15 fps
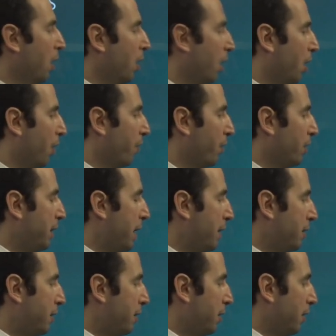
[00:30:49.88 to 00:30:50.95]
After
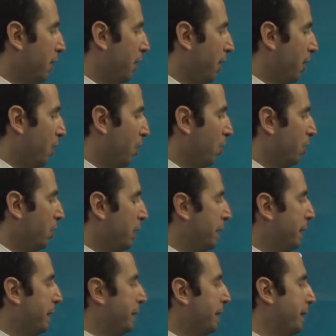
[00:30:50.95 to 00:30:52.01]
that, uh,
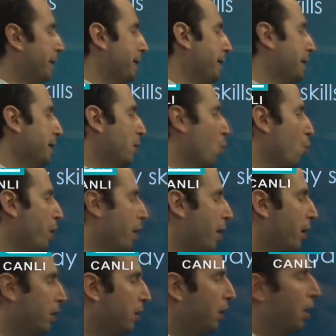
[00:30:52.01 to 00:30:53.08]
we
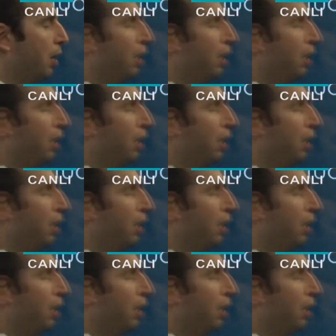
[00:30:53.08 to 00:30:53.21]
are